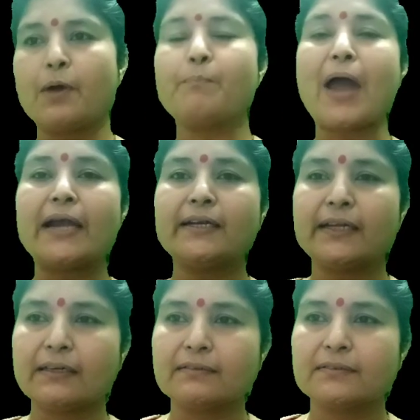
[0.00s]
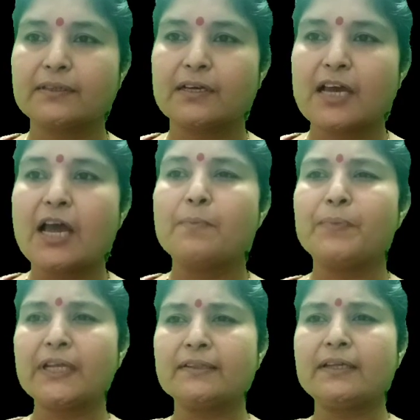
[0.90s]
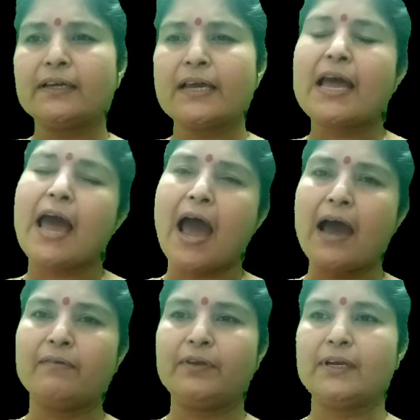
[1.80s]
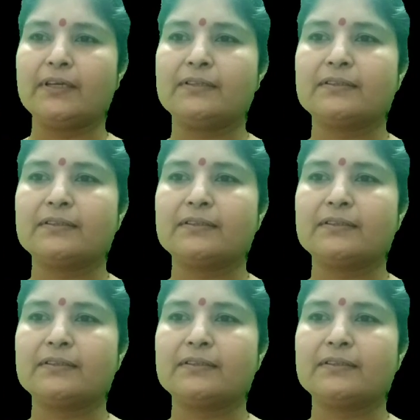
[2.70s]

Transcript: Panting, breathing heavily.